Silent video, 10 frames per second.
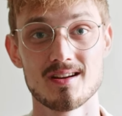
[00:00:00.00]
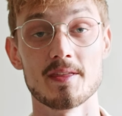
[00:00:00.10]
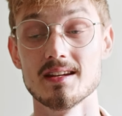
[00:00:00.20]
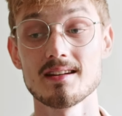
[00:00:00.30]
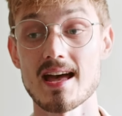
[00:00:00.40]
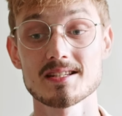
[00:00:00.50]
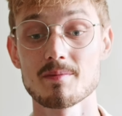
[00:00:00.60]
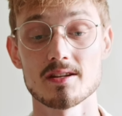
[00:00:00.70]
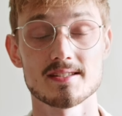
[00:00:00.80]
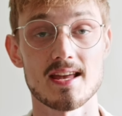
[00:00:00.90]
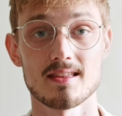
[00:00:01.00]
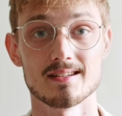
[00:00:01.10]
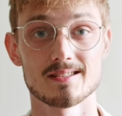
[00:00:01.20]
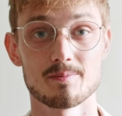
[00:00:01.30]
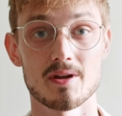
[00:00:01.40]
They didn't ask me to say
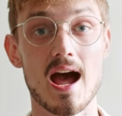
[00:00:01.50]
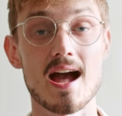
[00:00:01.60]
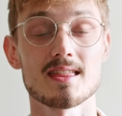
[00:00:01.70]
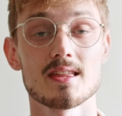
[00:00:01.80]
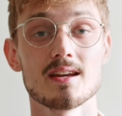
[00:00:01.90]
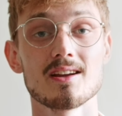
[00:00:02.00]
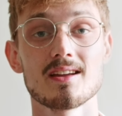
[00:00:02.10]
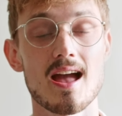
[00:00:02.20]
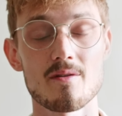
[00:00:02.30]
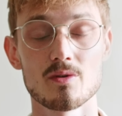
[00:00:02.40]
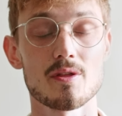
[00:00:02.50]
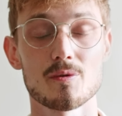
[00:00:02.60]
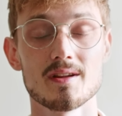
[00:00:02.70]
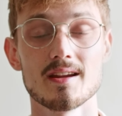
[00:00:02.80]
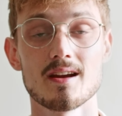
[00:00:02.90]
this, but I think every
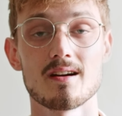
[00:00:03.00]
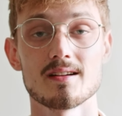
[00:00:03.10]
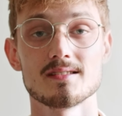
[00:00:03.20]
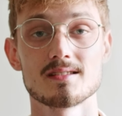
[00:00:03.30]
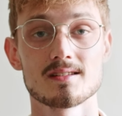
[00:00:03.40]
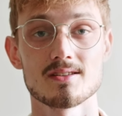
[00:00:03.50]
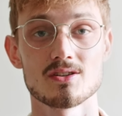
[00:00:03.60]
3D artist